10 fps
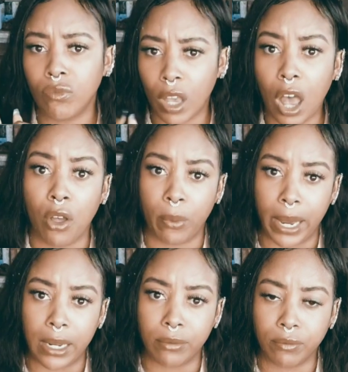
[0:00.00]
I'll
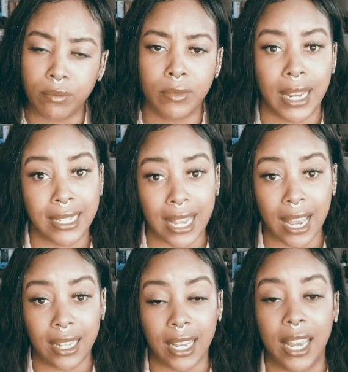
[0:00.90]
wait.
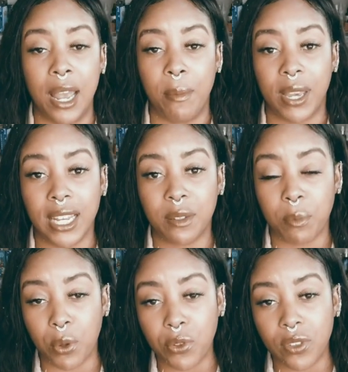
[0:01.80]
Exactly, because
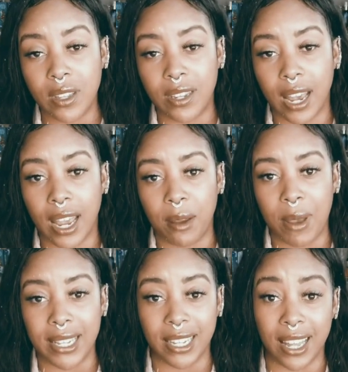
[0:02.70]
most of the time
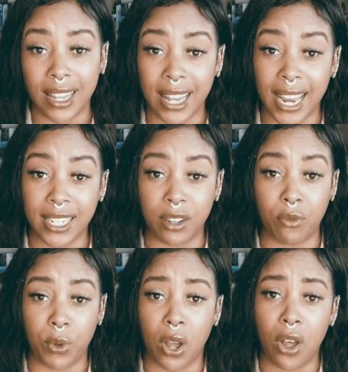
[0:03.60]
as a collective,
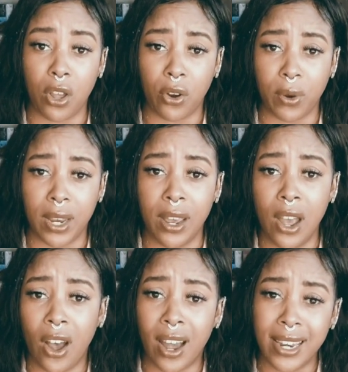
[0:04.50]
we all agree
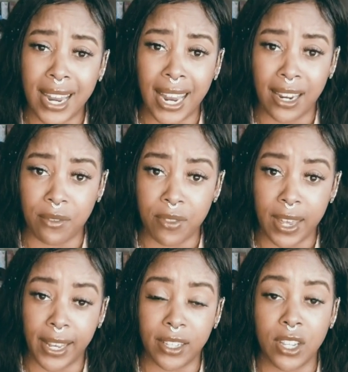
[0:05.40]
on negative
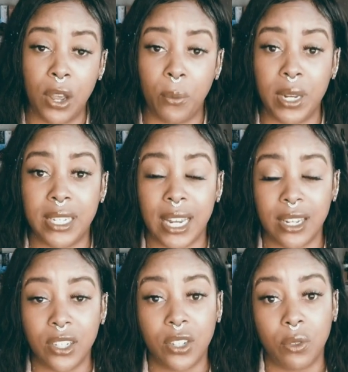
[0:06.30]
things. We
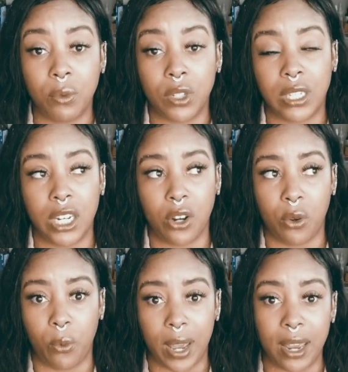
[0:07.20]
tend to steer
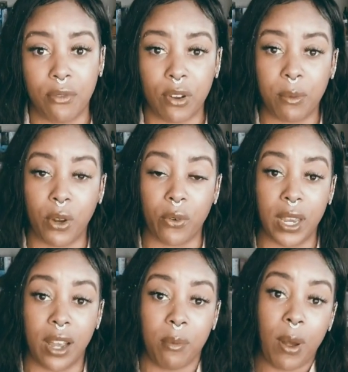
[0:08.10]
away from
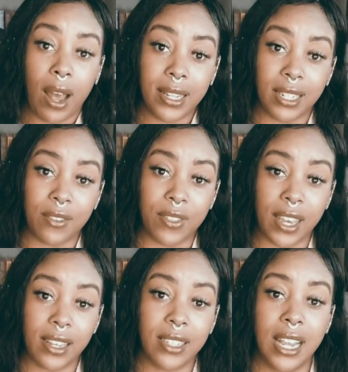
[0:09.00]
agreeing on positive
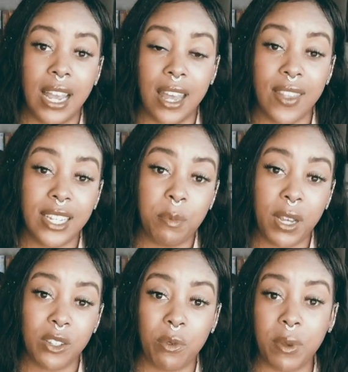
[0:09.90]
things. And that's
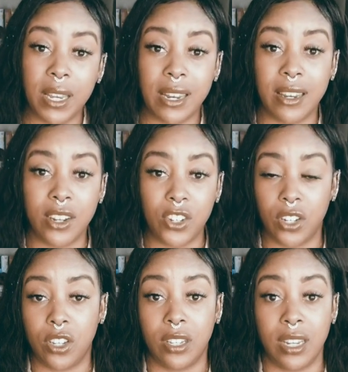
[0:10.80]
because we've been conditioned
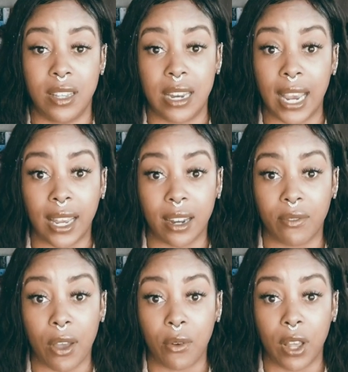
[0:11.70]
to see the negative
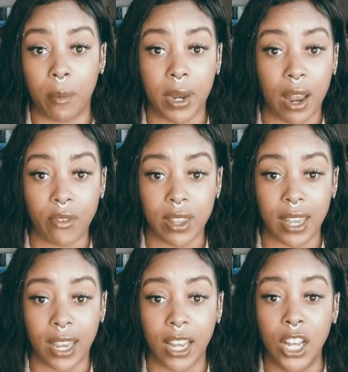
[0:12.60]
outcome and
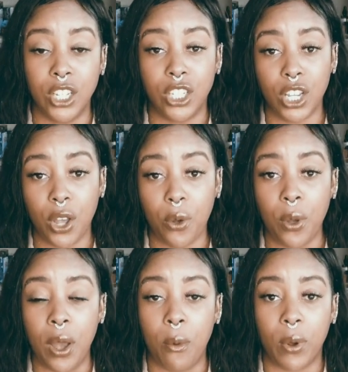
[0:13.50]
everything. So
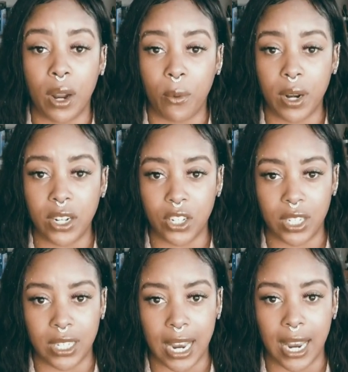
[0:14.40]
what I want to just
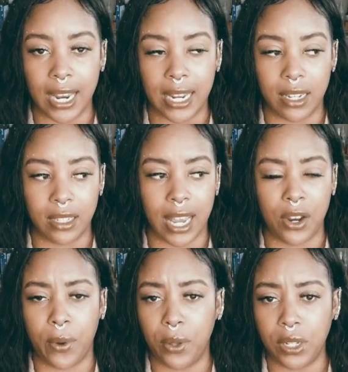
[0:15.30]
say is, I
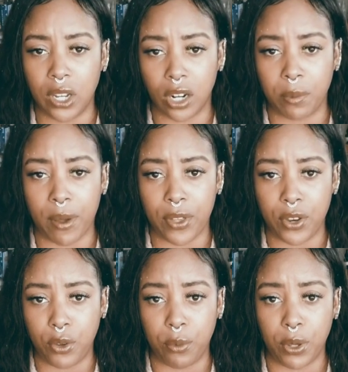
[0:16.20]
know I only talked about the
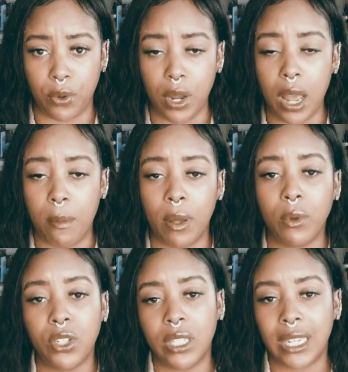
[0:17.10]
new moon, but we'll
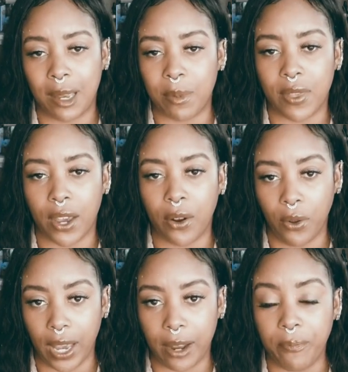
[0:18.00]
just keep it there,
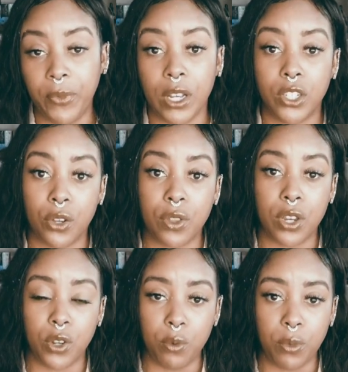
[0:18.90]
okay? So the
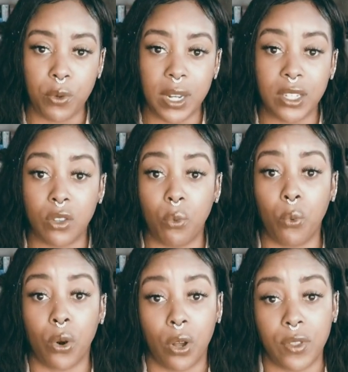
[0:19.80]
new moon is the
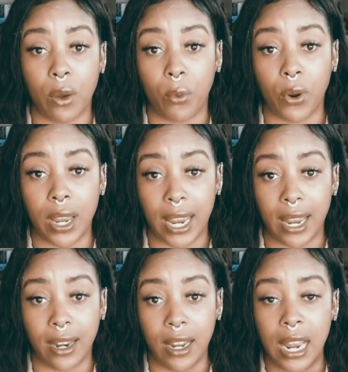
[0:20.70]
world that we're in.